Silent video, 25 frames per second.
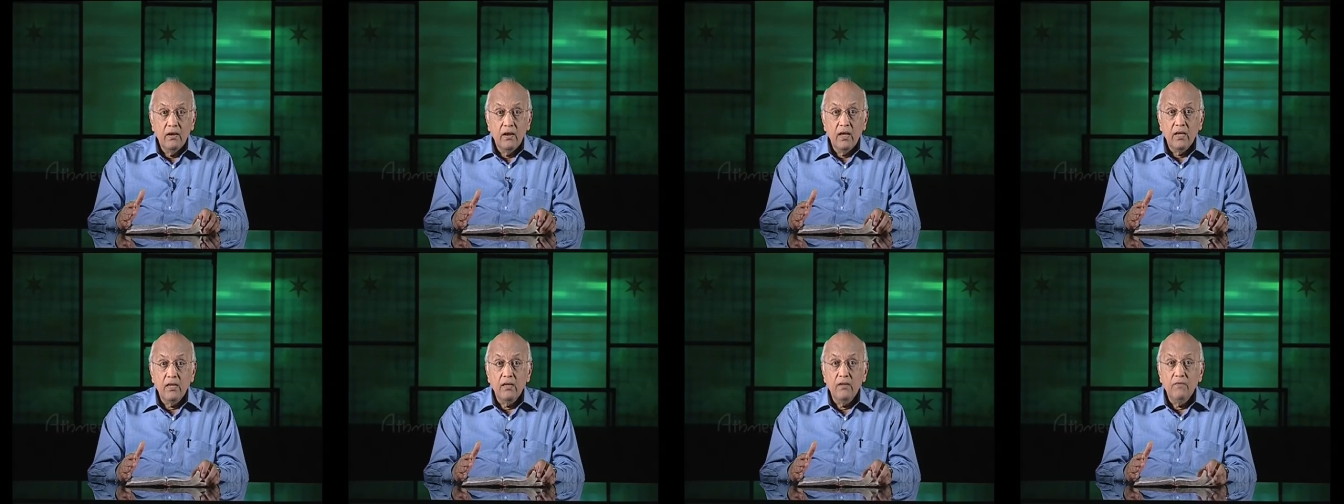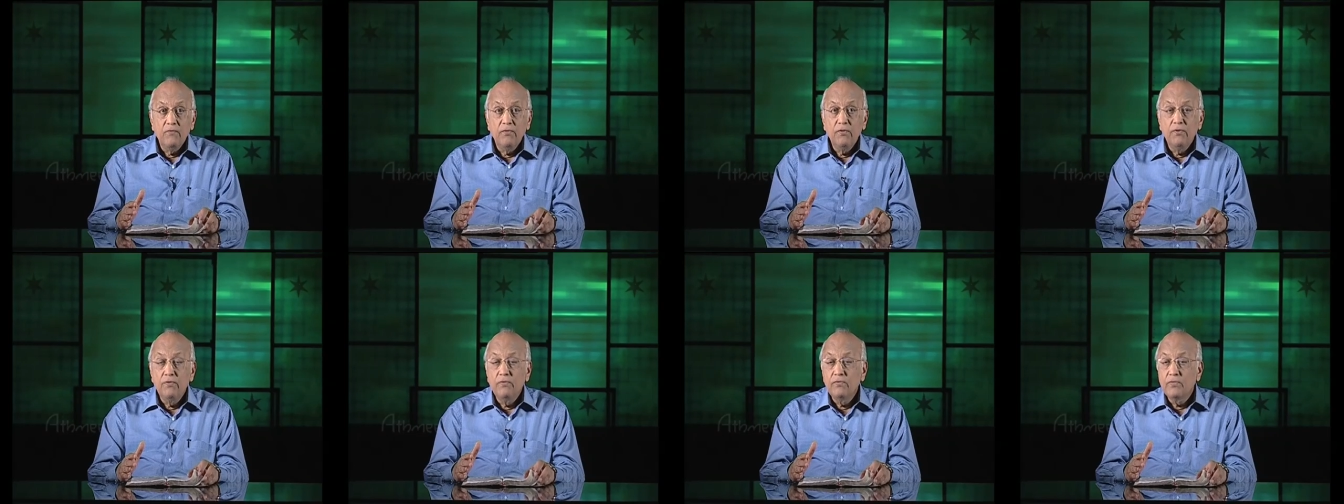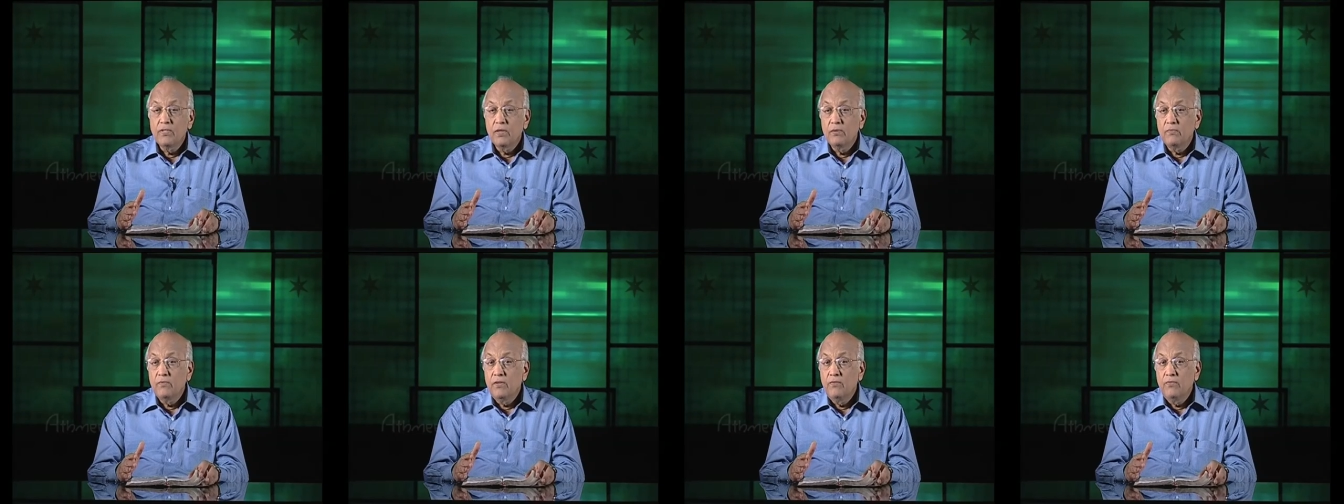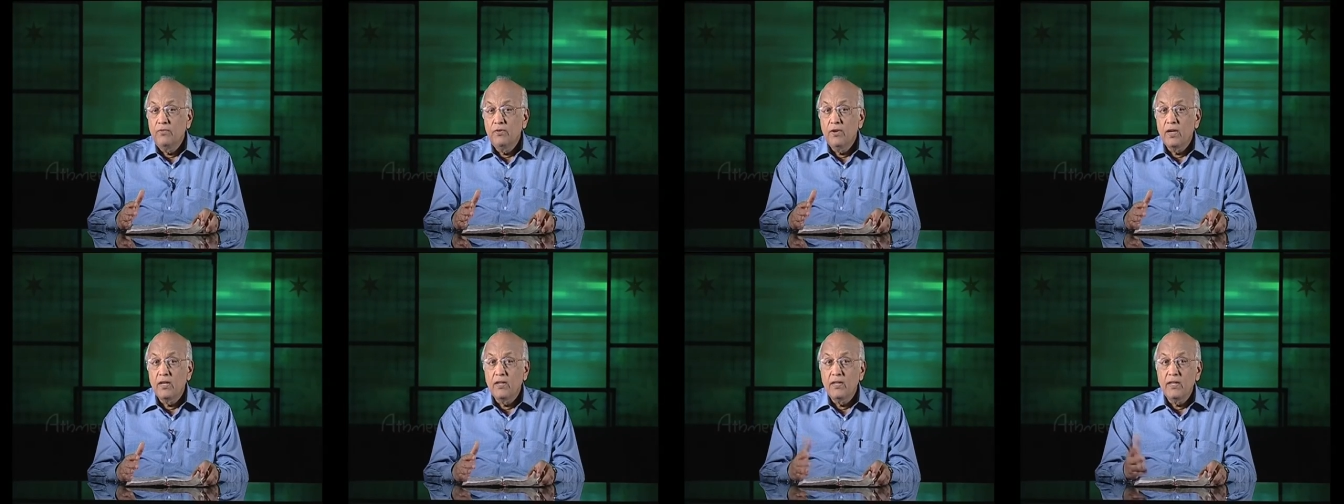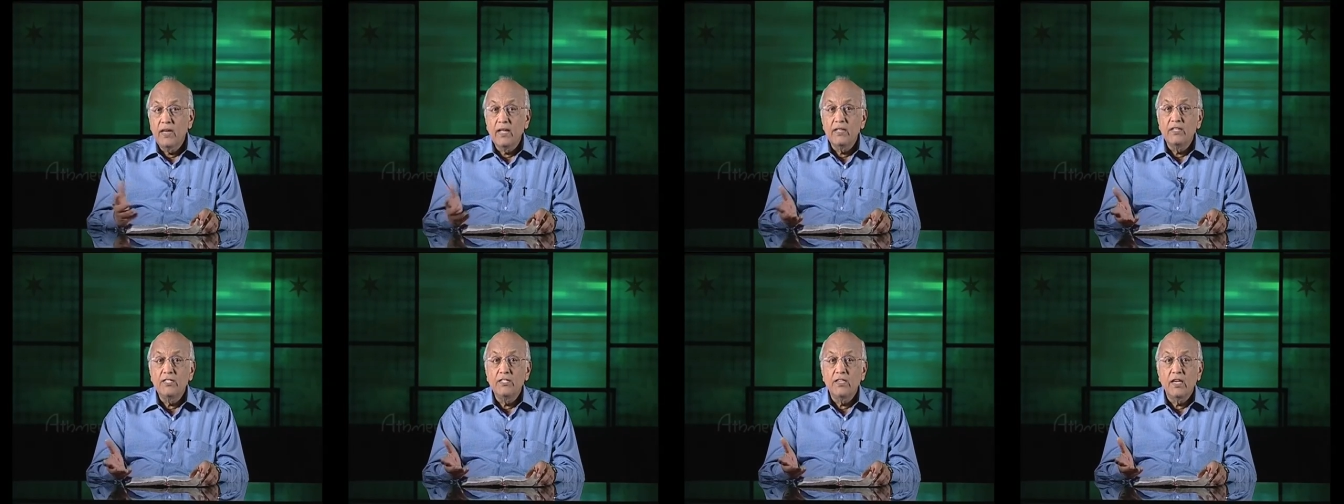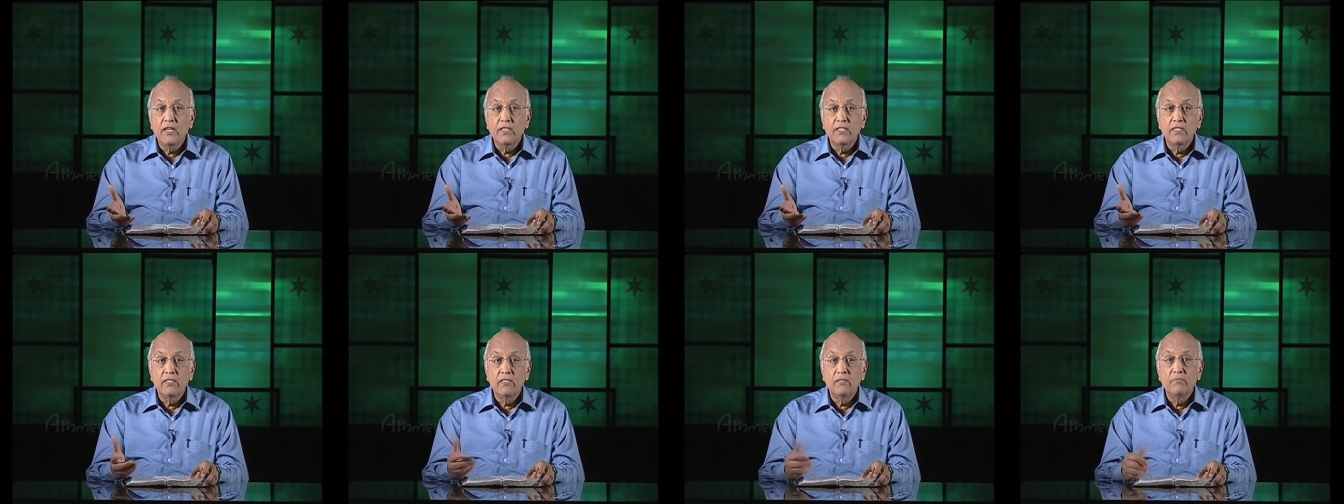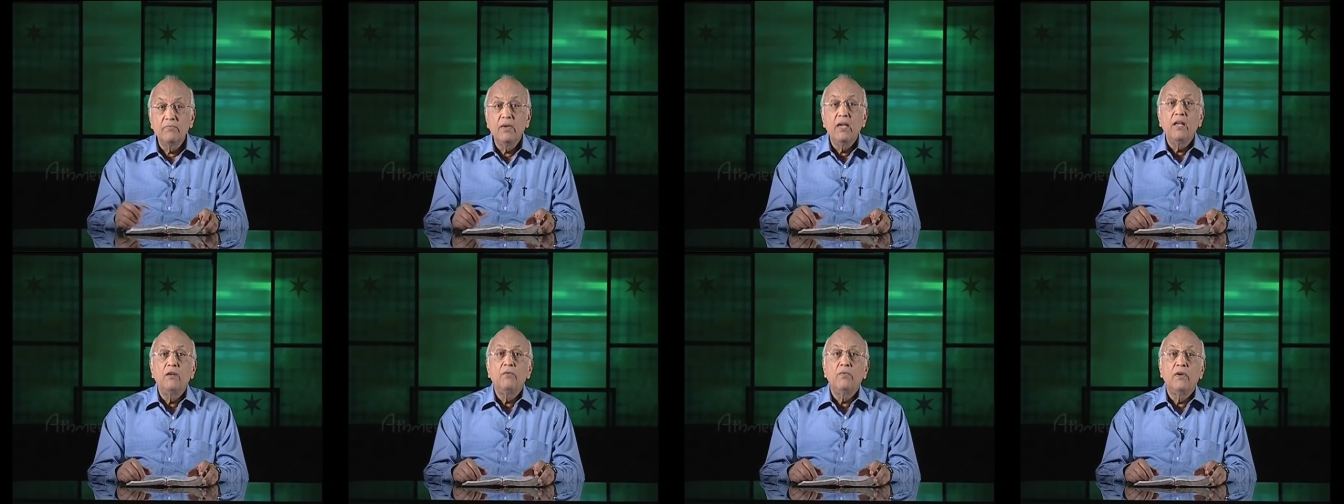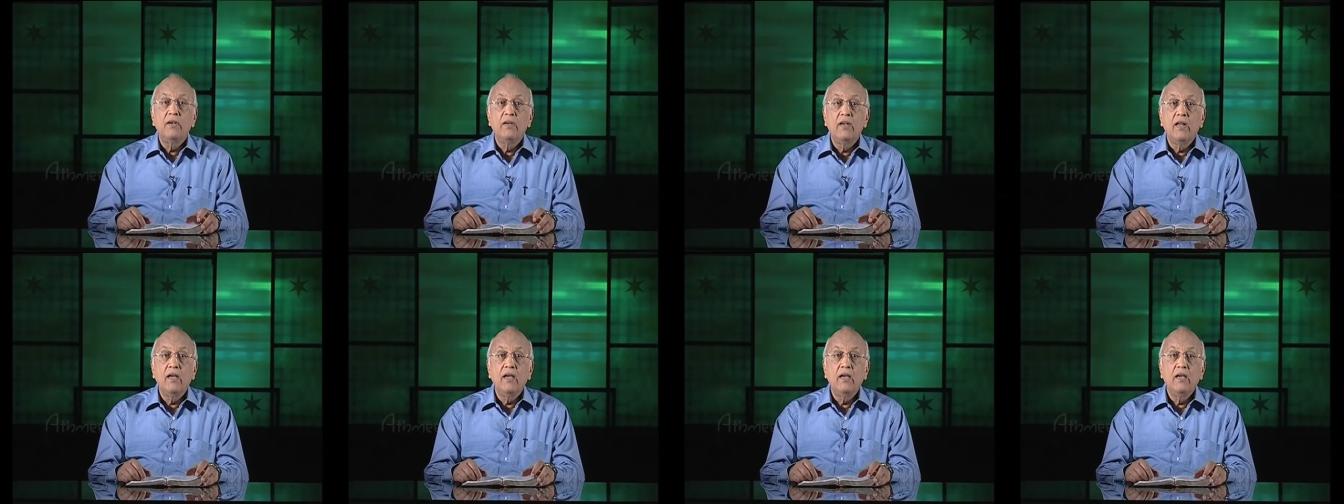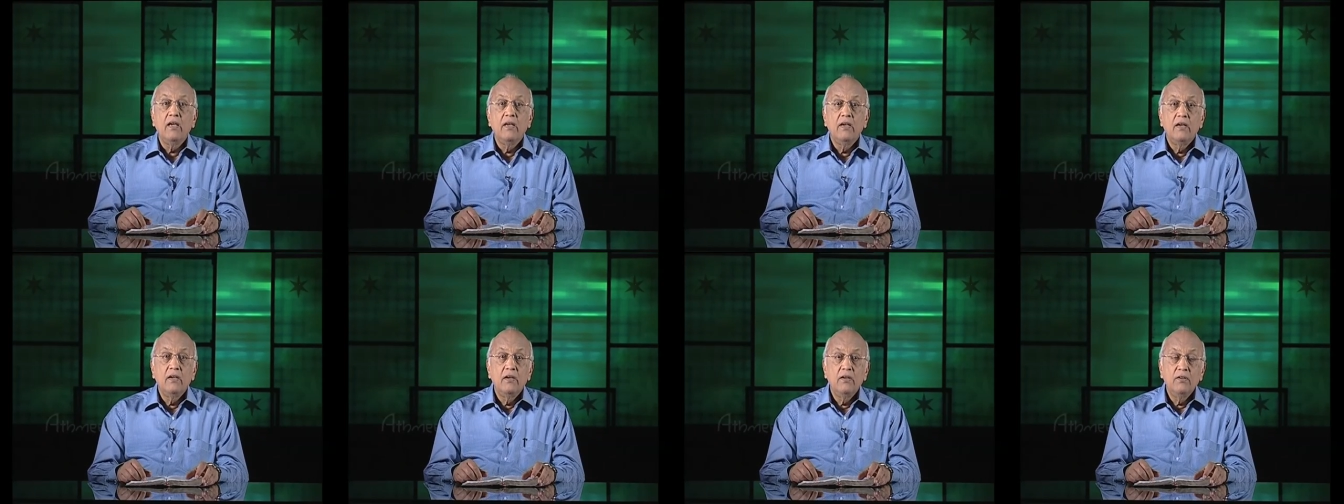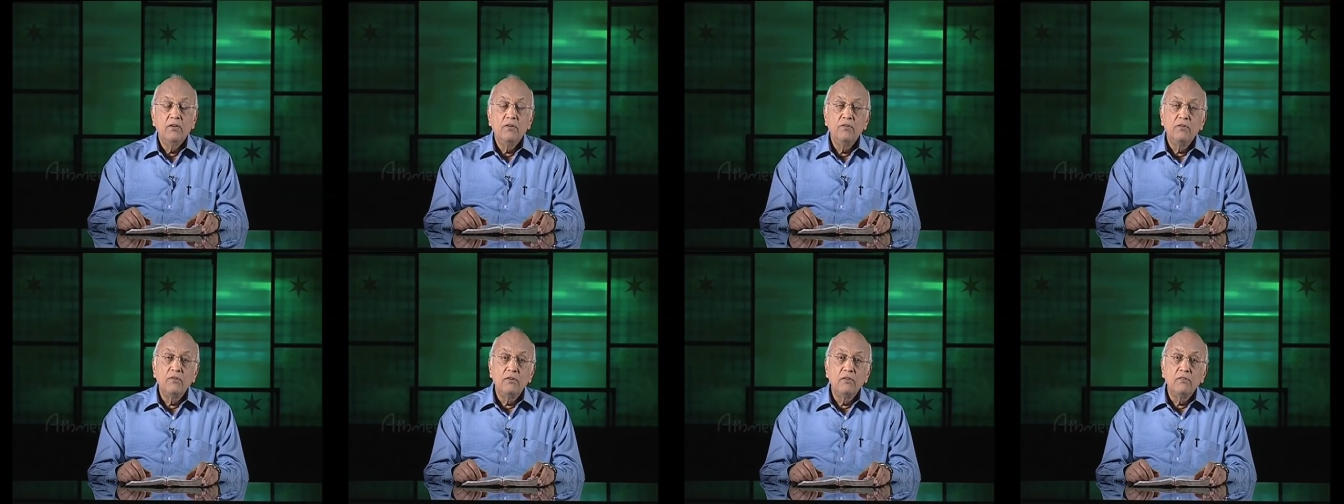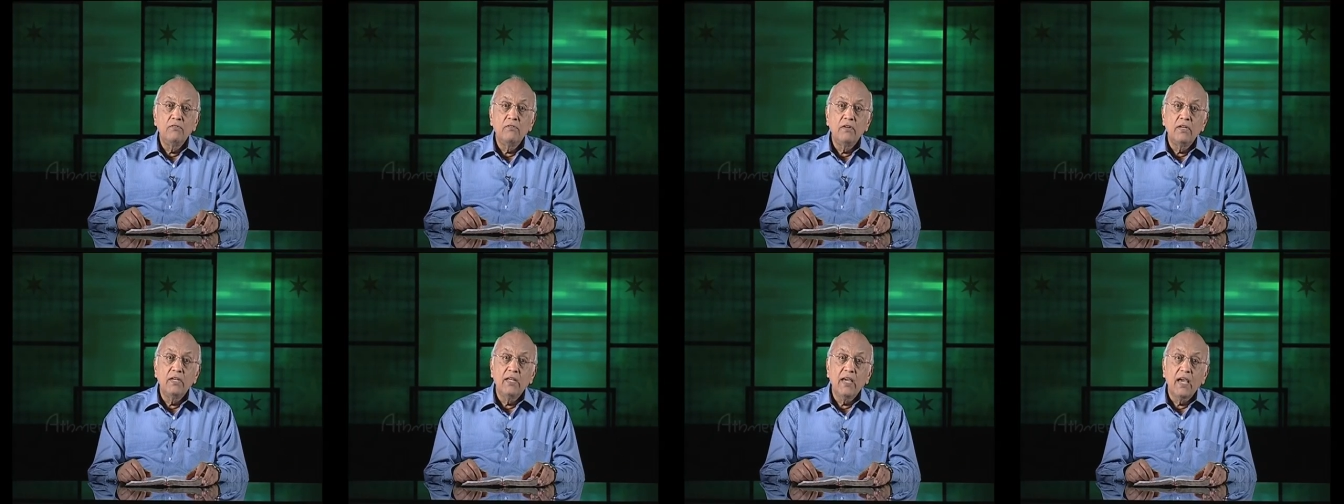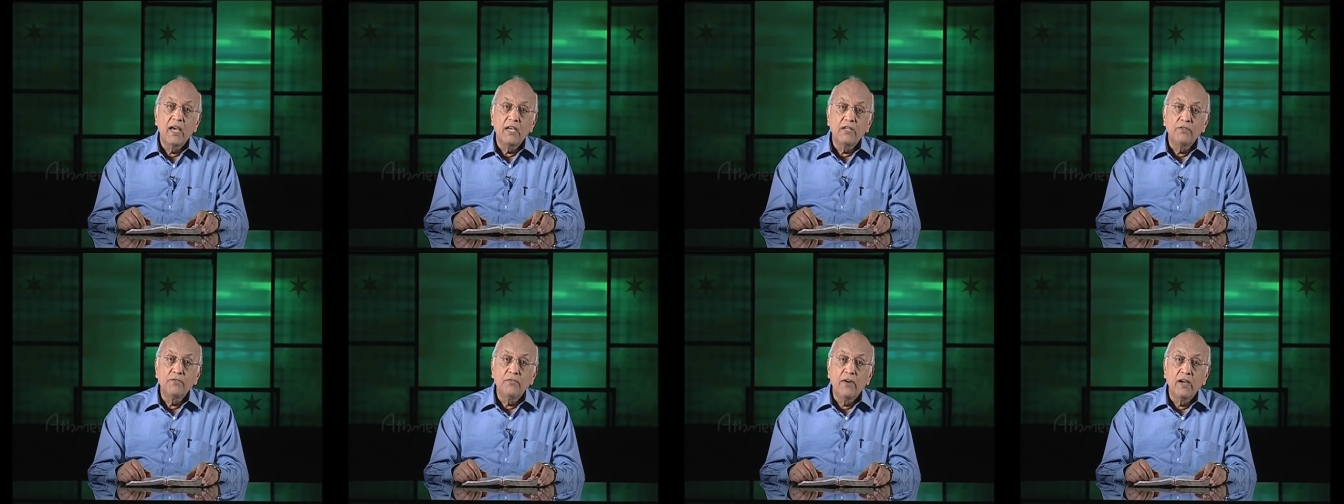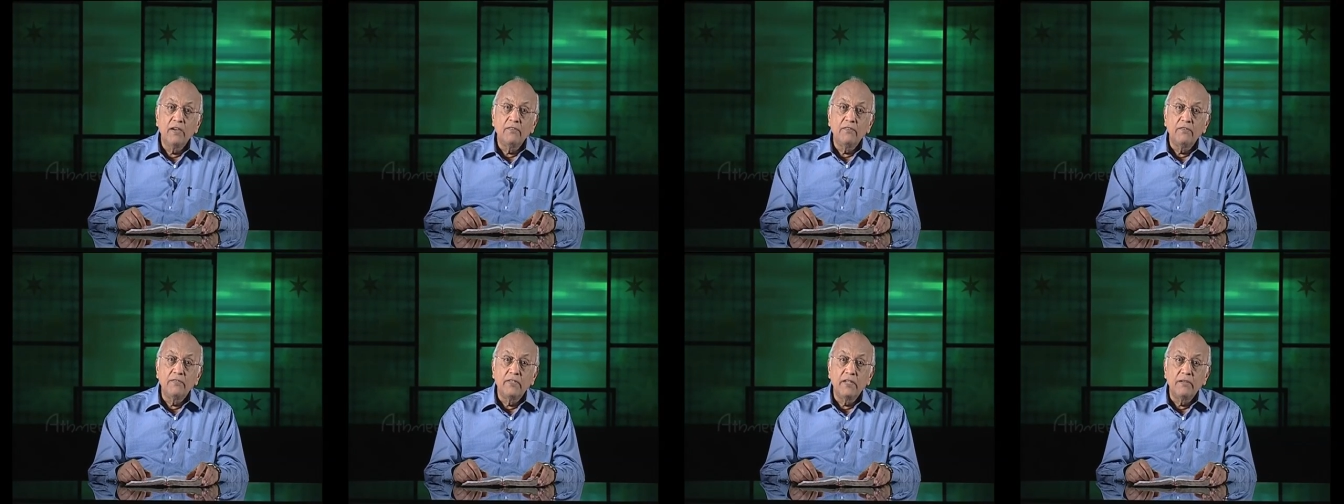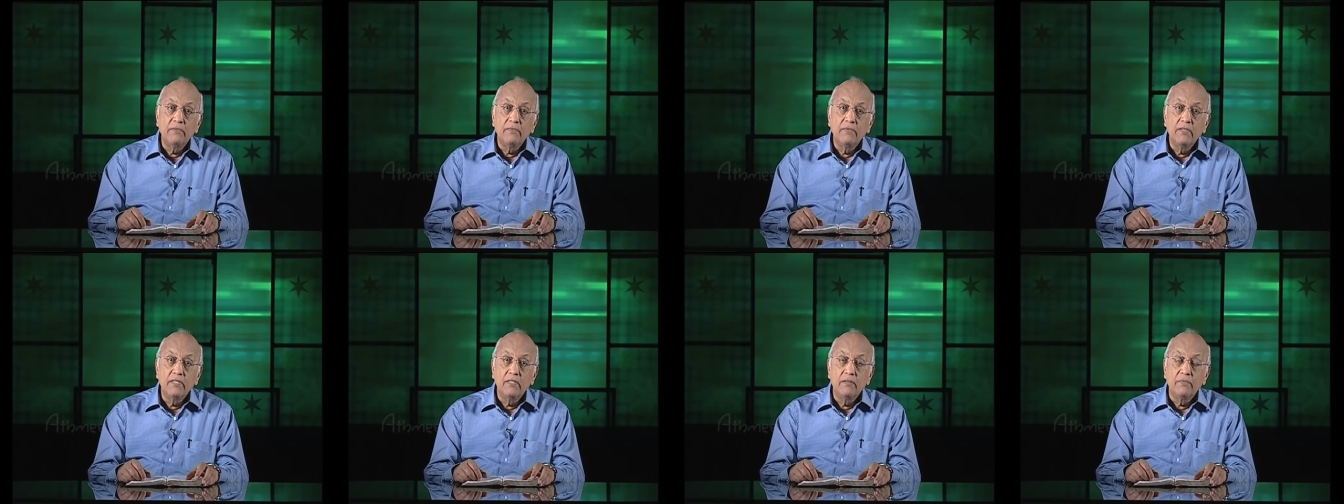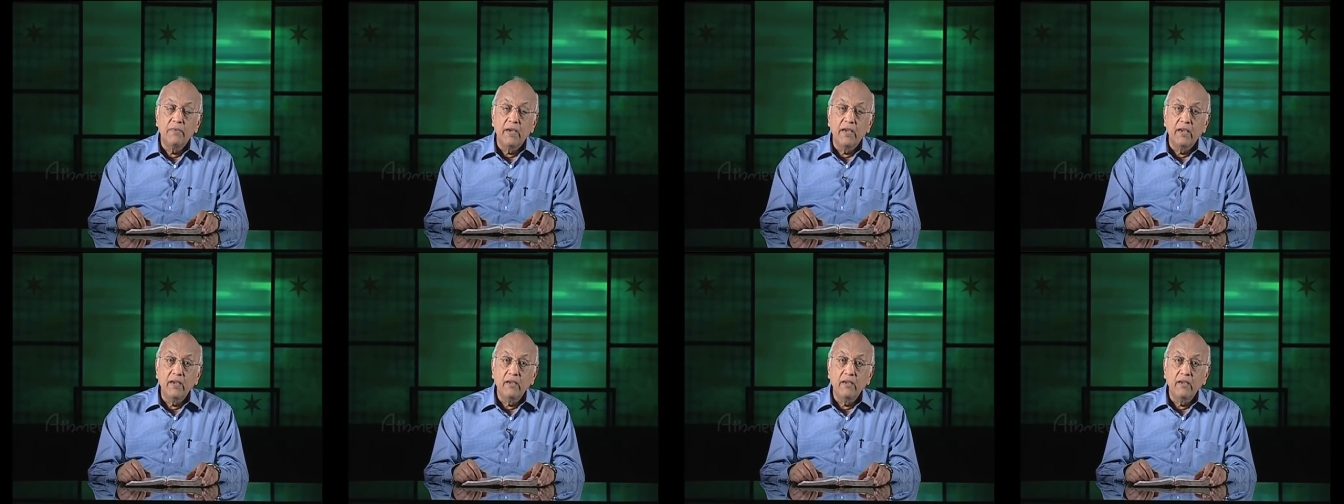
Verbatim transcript: Like if you, some, if you get 10 checks in the mail one day, you don't go and cash five of them in the